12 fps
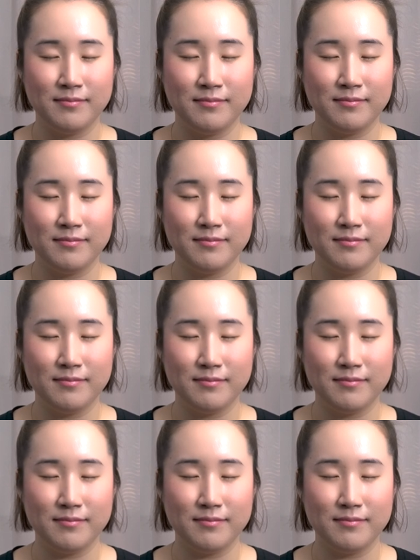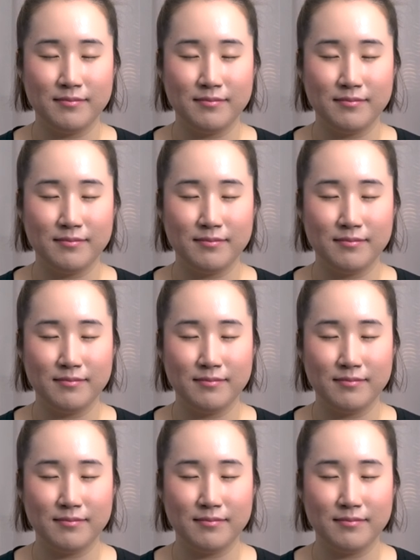
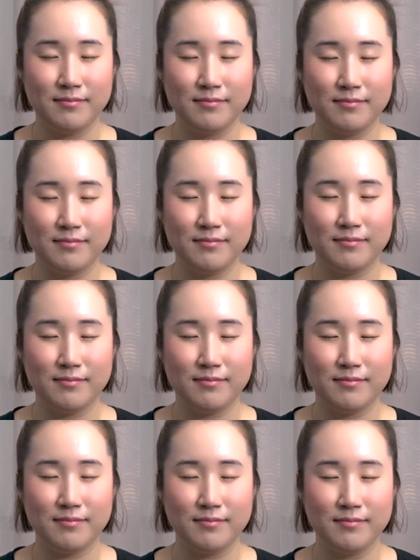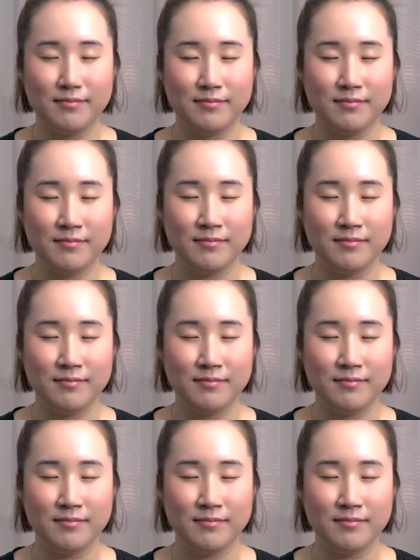[no speech]